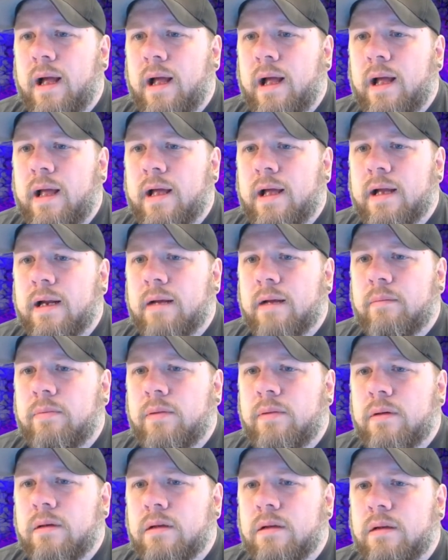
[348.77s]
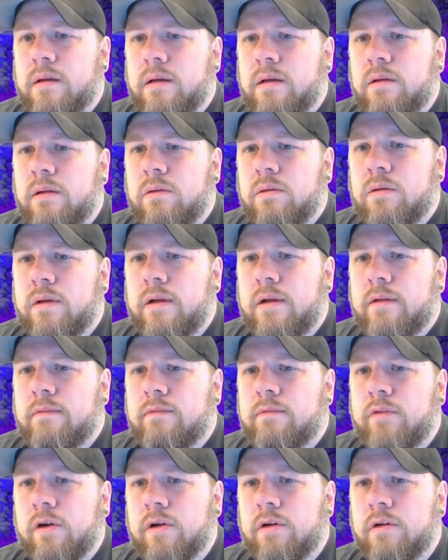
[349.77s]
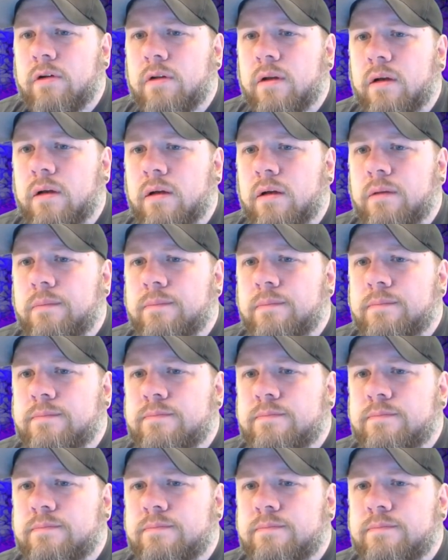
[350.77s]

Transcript: and I put a little inverter there,